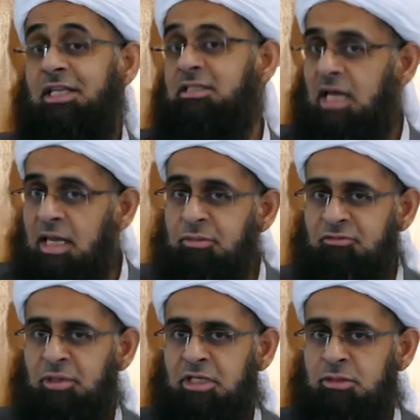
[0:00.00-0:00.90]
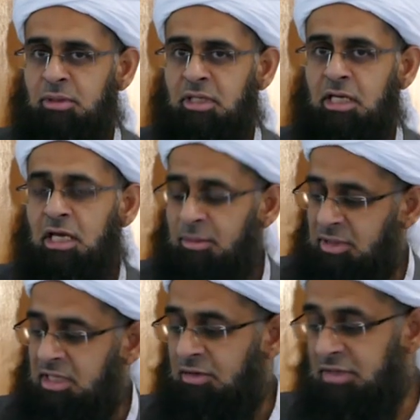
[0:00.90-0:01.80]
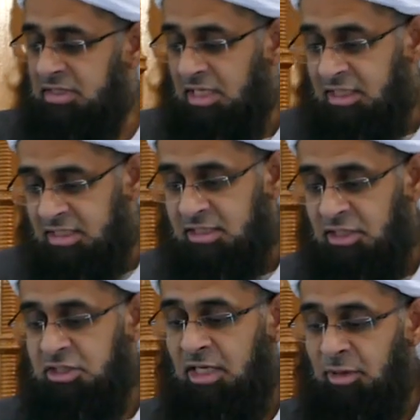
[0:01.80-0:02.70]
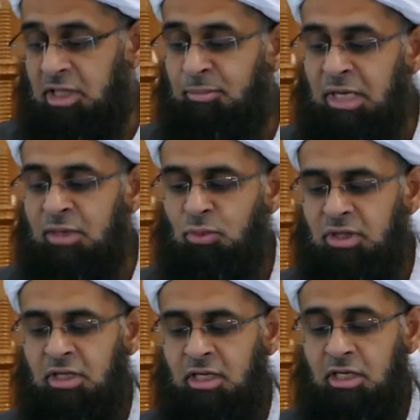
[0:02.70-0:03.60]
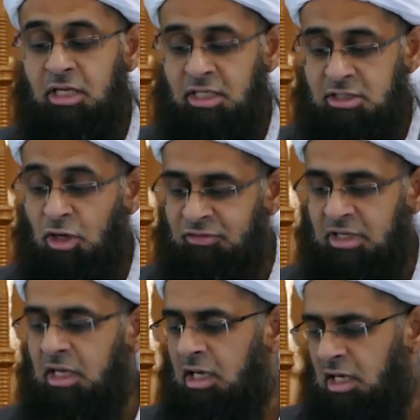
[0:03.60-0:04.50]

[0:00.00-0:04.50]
type of punishment, but there is a discussion about the blameworthiness of it,